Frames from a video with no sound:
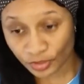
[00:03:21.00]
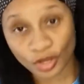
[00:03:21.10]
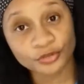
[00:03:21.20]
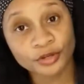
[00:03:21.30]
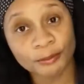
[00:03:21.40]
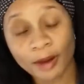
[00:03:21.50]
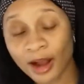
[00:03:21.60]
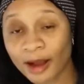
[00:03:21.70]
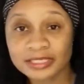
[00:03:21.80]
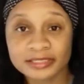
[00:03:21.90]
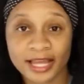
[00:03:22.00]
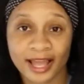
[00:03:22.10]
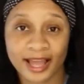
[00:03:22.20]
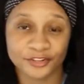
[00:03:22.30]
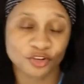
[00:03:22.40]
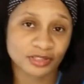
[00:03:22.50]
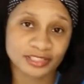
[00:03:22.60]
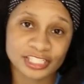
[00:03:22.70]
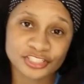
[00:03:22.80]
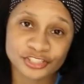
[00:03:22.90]
your mom and dad, your
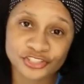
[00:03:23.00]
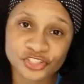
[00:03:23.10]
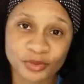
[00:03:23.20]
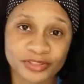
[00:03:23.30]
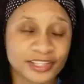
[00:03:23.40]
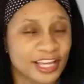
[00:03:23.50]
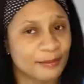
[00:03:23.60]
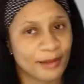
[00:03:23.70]
relationship with them,